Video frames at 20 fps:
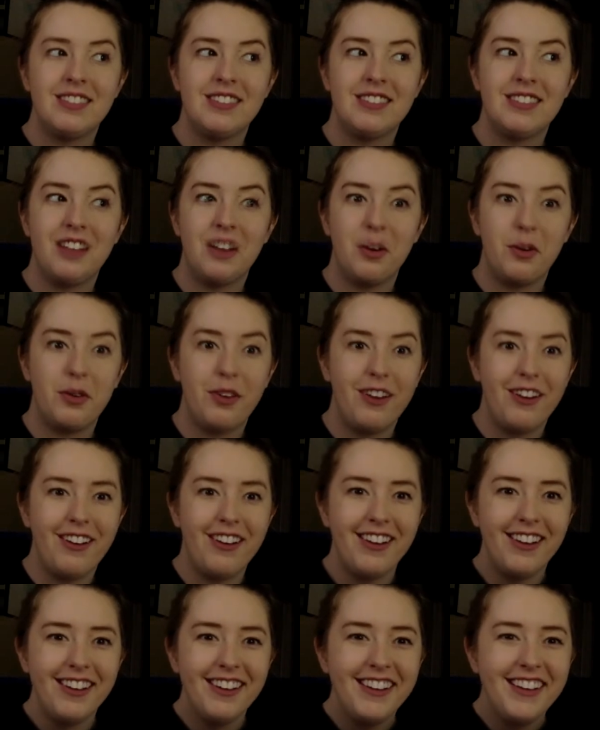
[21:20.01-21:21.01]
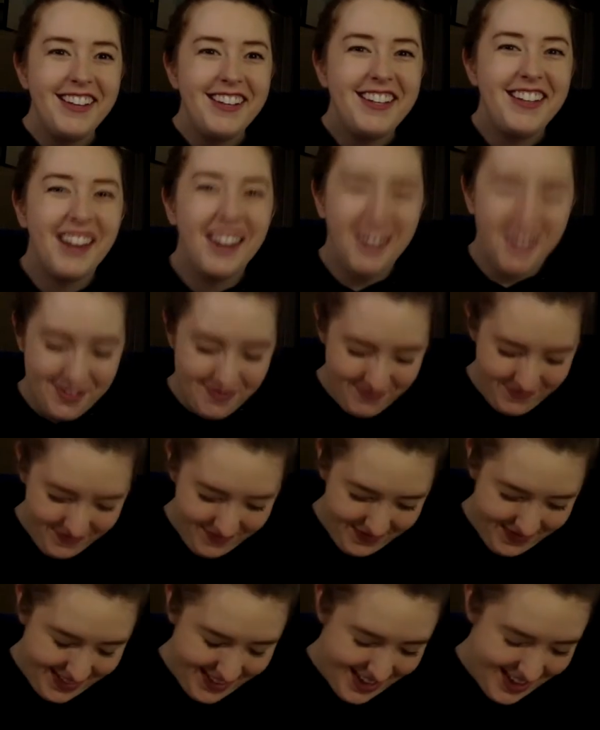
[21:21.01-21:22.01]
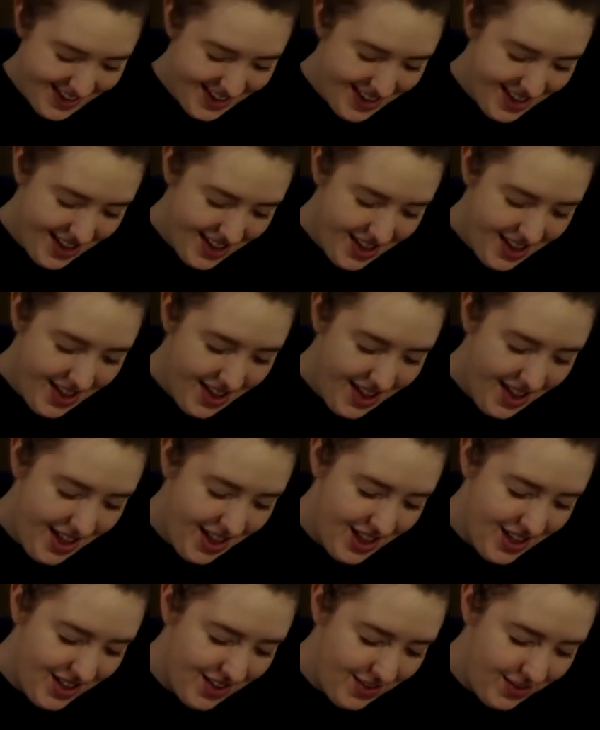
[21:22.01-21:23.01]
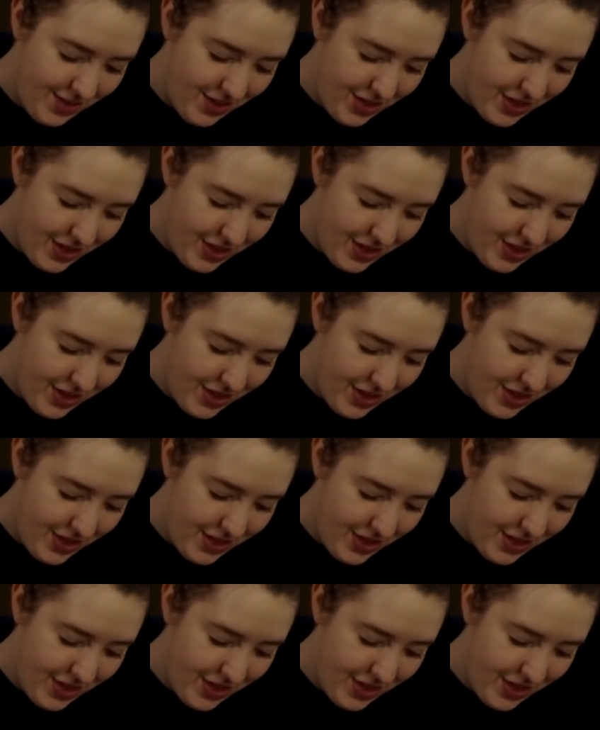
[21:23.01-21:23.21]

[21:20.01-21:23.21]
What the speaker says: not a word, term of